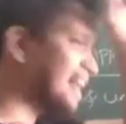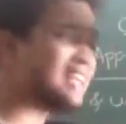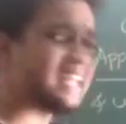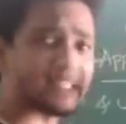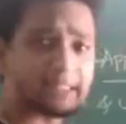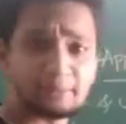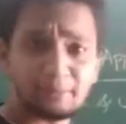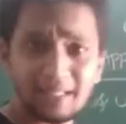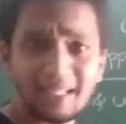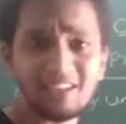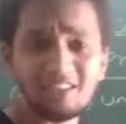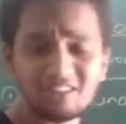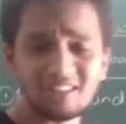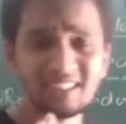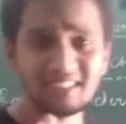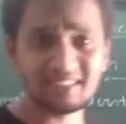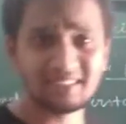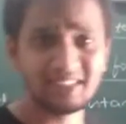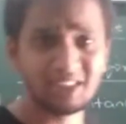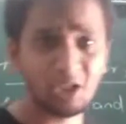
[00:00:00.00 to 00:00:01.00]
I'll explain you
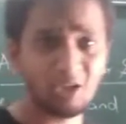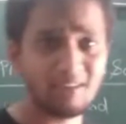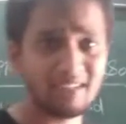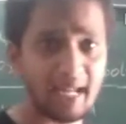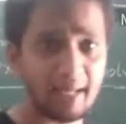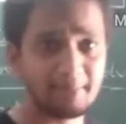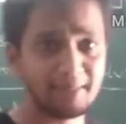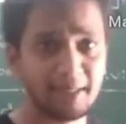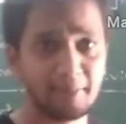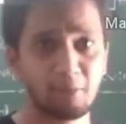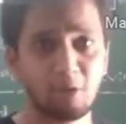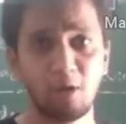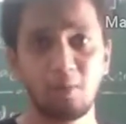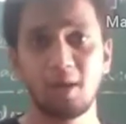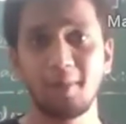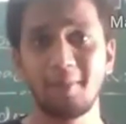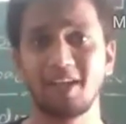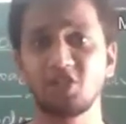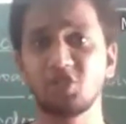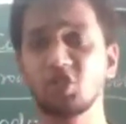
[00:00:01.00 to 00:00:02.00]
the 0-1 knapsack
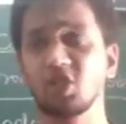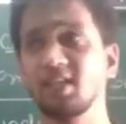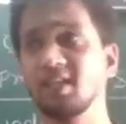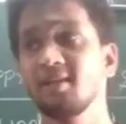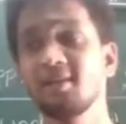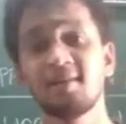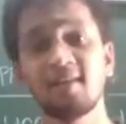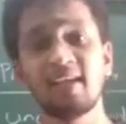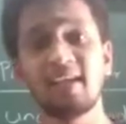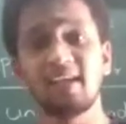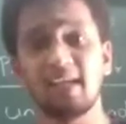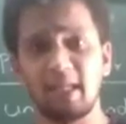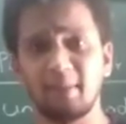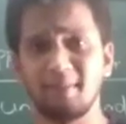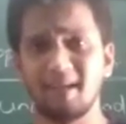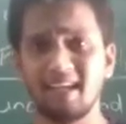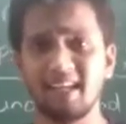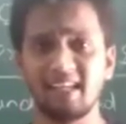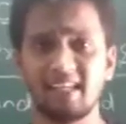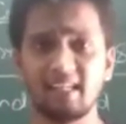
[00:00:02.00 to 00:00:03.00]
problem actually
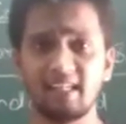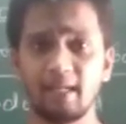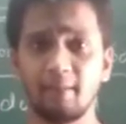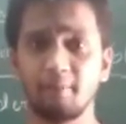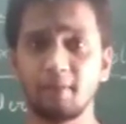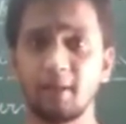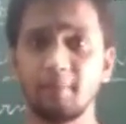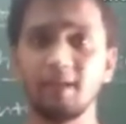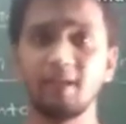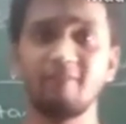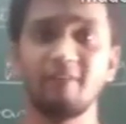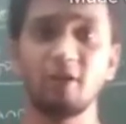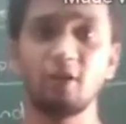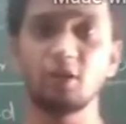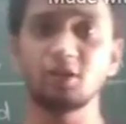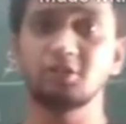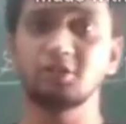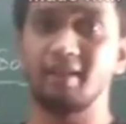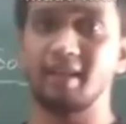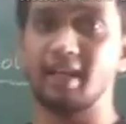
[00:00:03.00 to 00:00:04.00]
in my upcoming
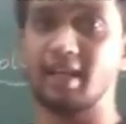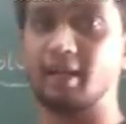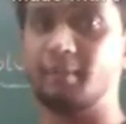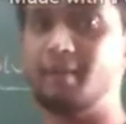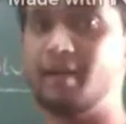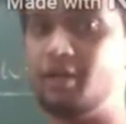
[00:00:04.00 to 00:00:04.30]
videos when I